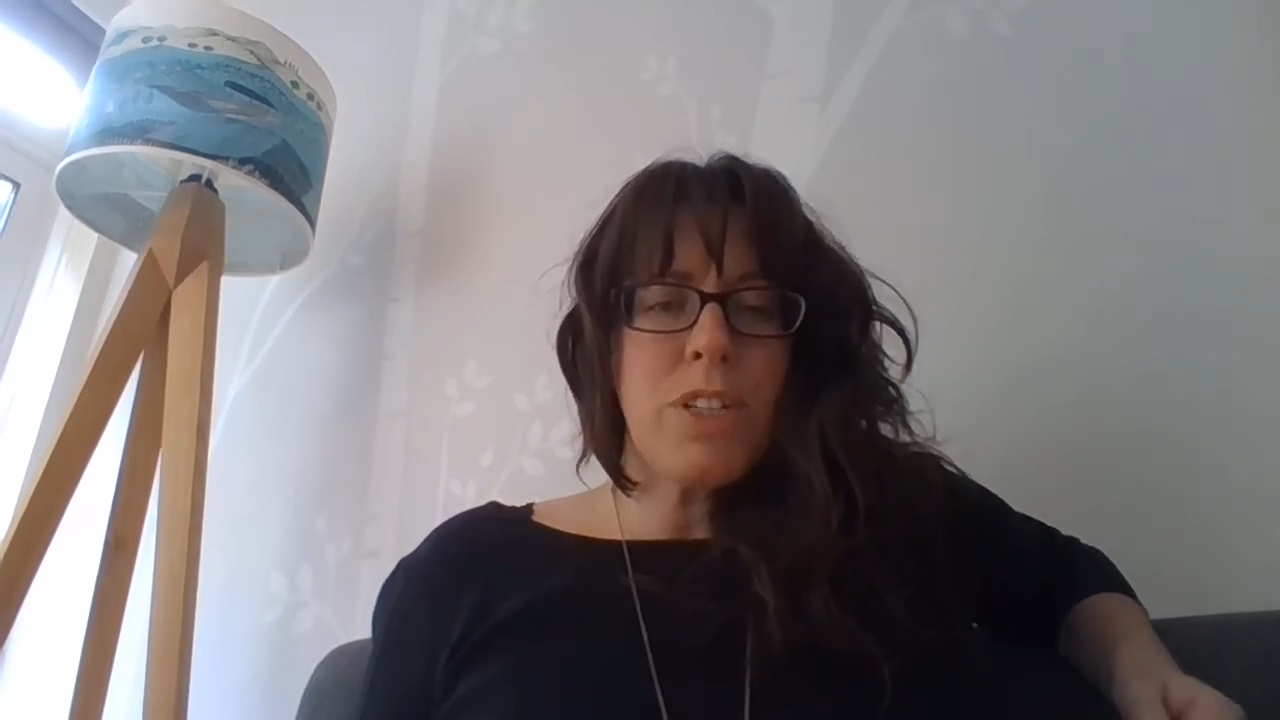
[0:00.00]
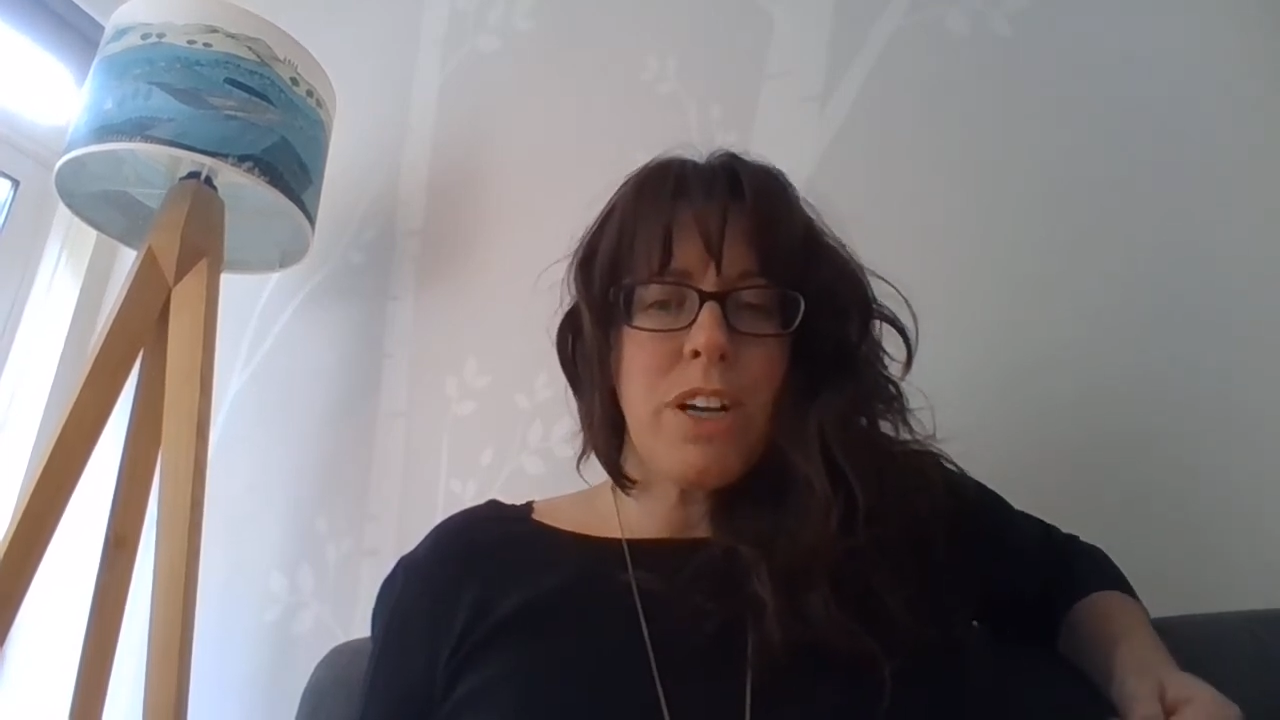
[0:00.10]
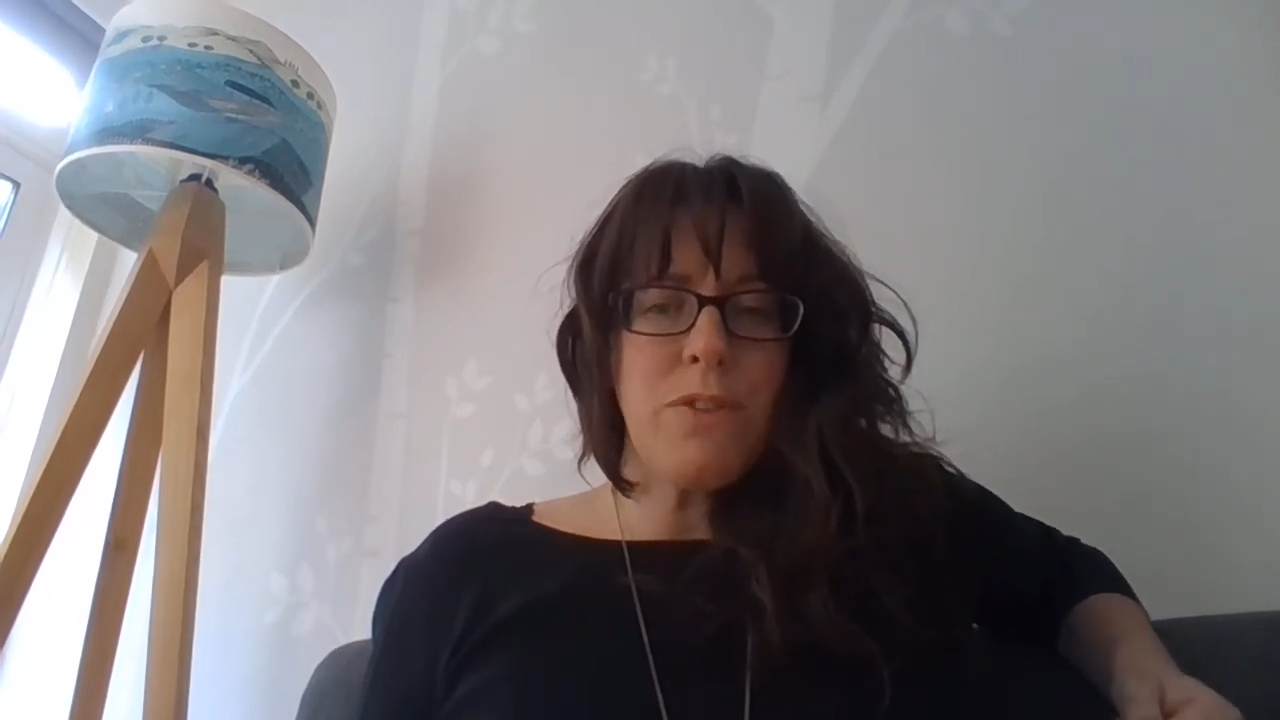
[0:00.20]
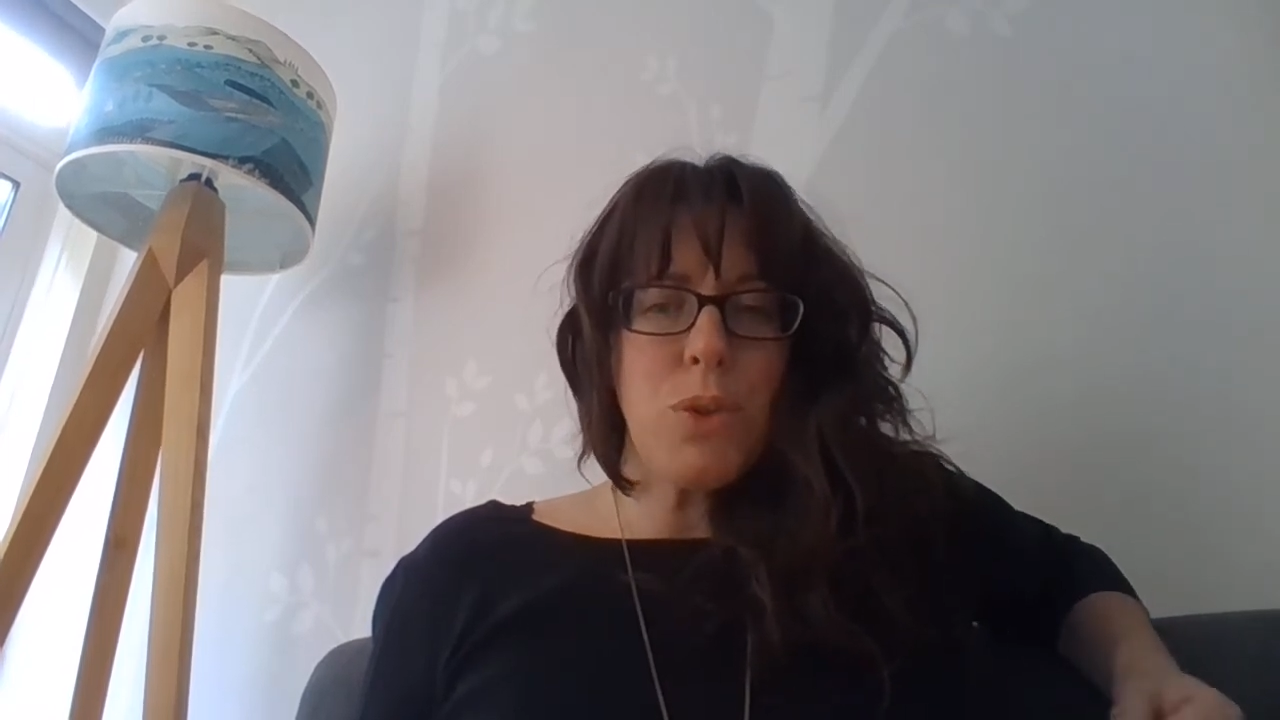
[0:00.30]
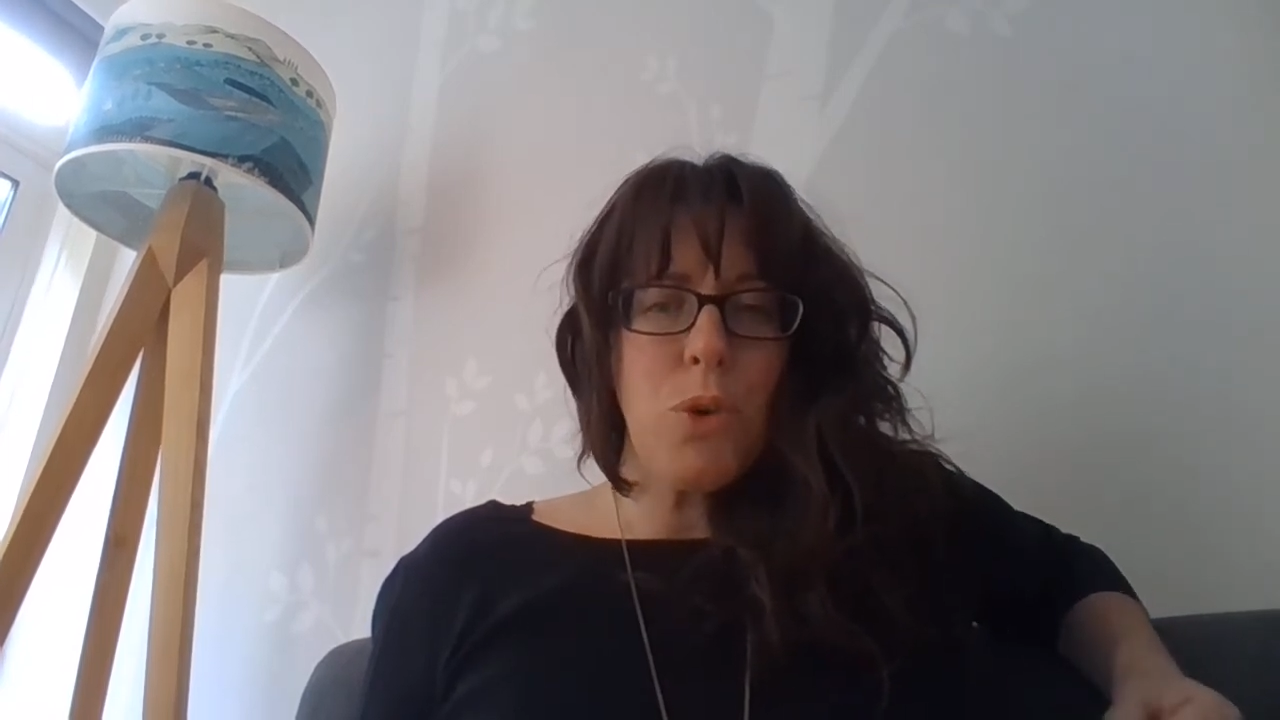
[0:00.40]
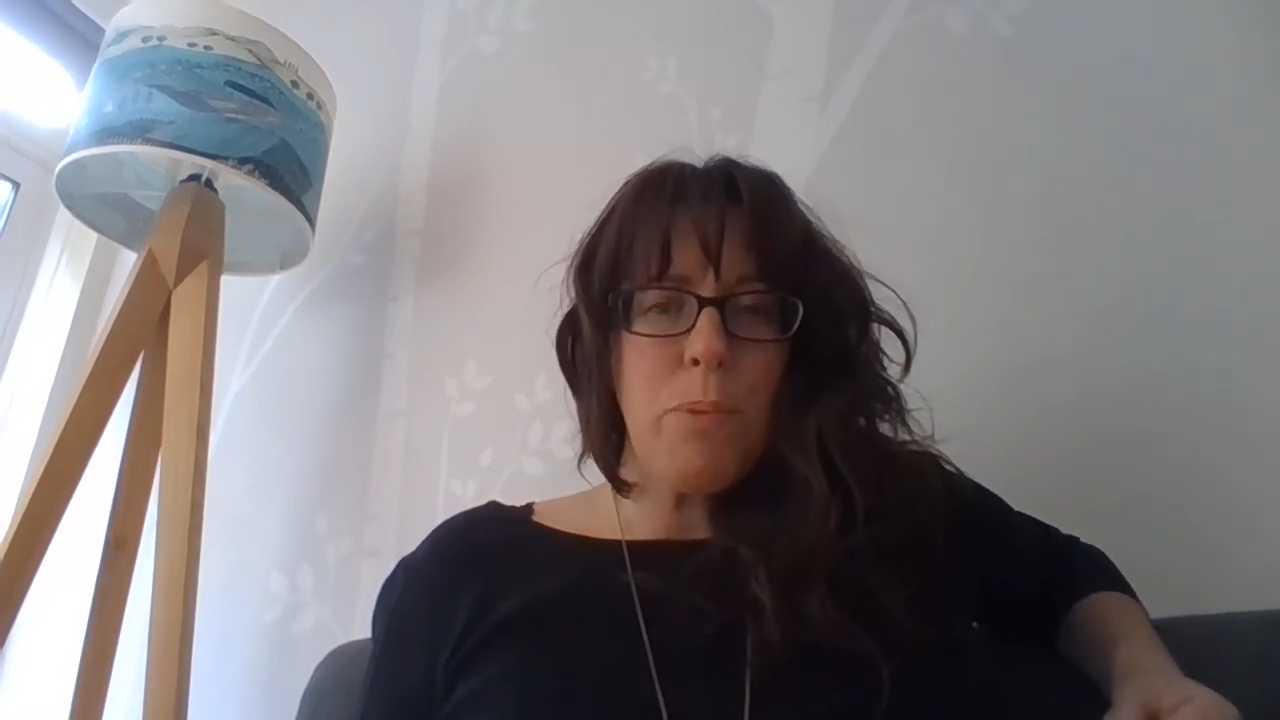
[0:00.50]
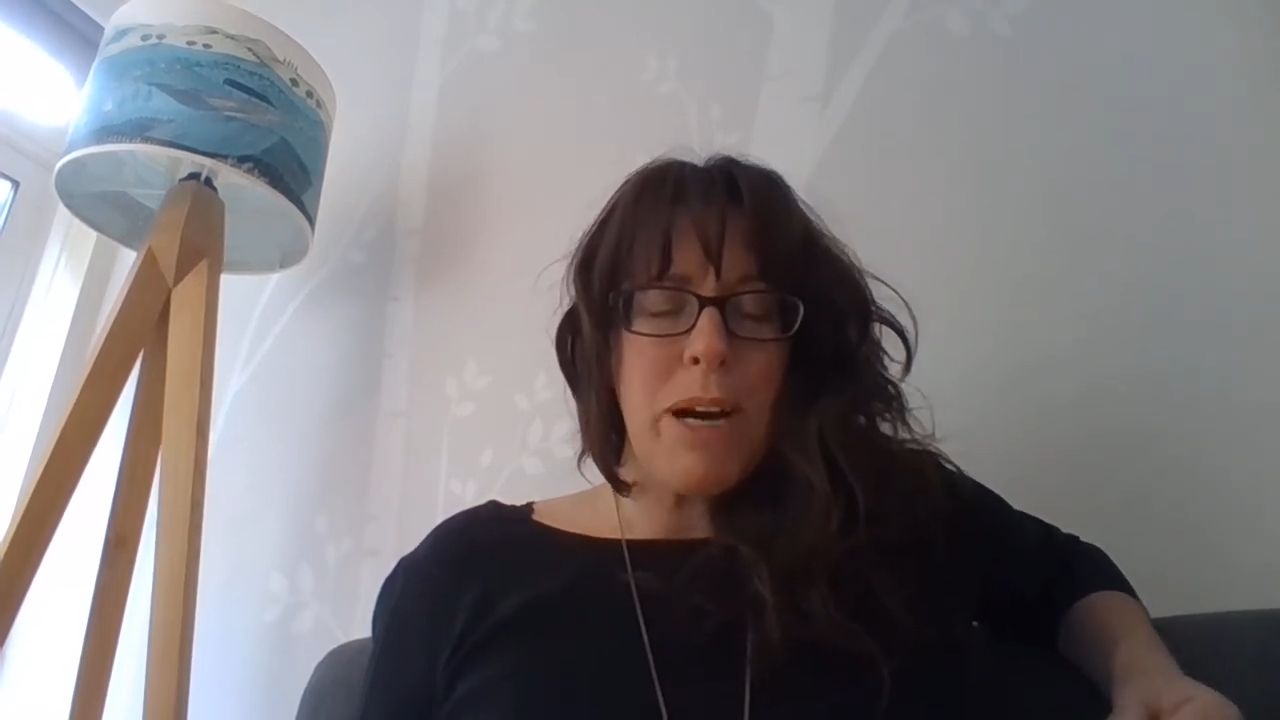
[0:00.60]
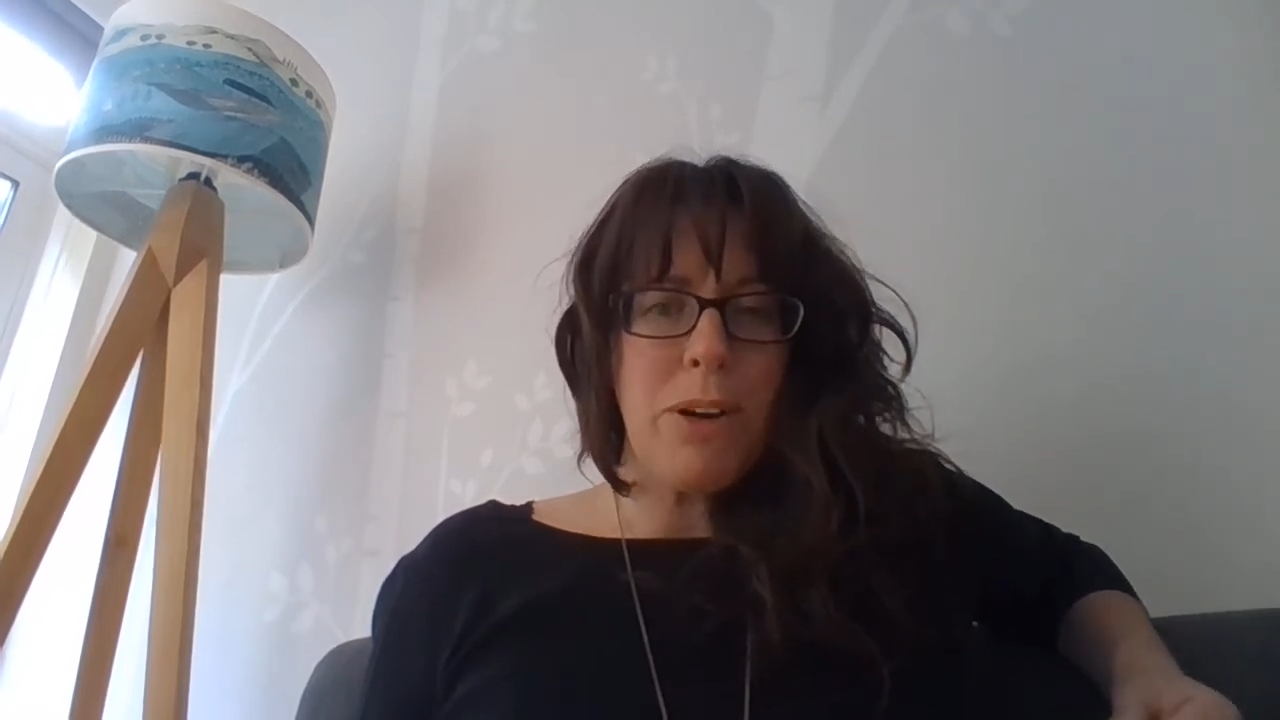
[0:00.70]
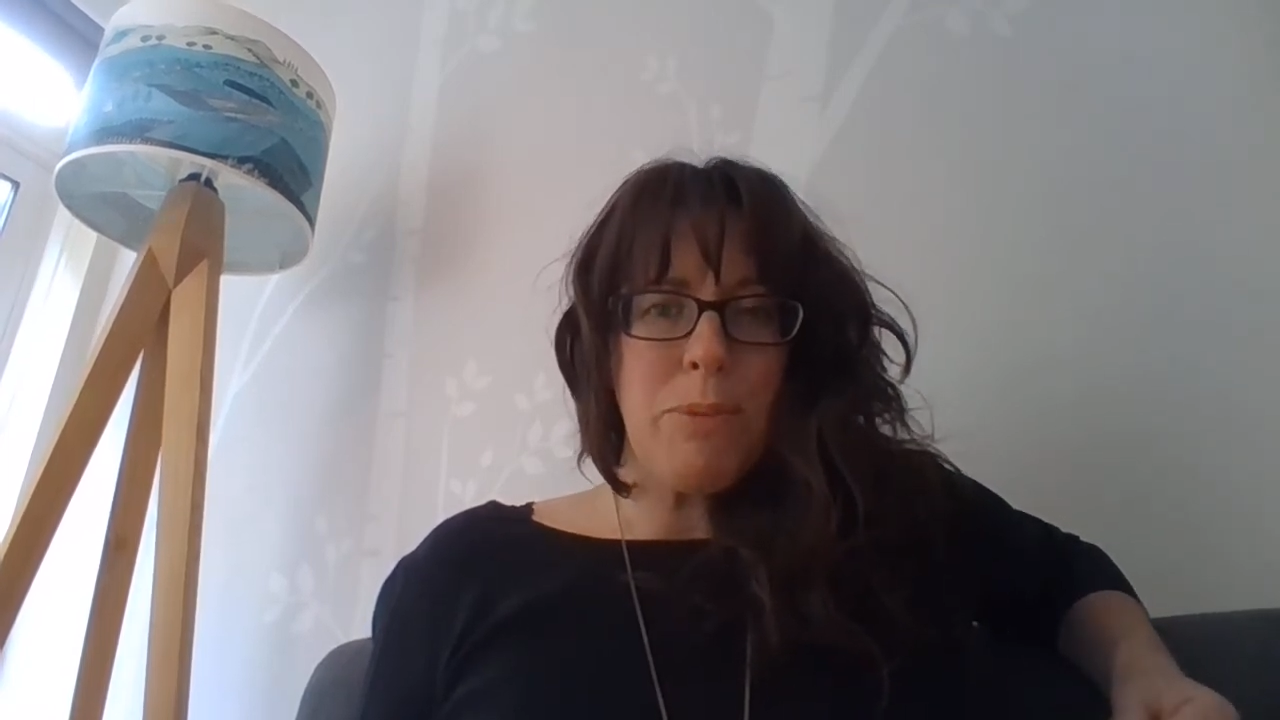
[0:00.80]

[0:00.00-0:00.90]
to kind of talk about